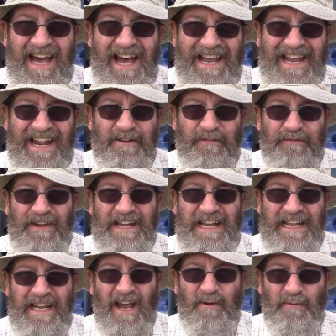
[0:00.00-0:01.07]
I had a
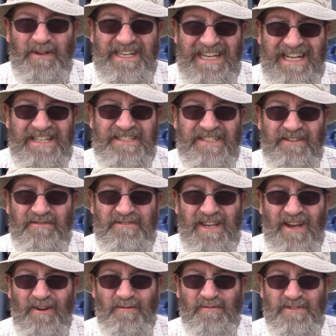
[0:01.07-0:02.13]
feeling I would need to use a
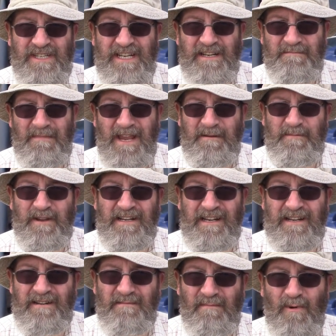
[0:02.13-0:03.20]
whole tin and maybe a
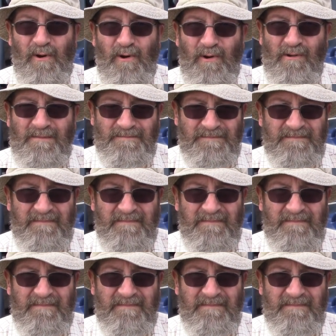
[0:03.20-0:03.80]
little more.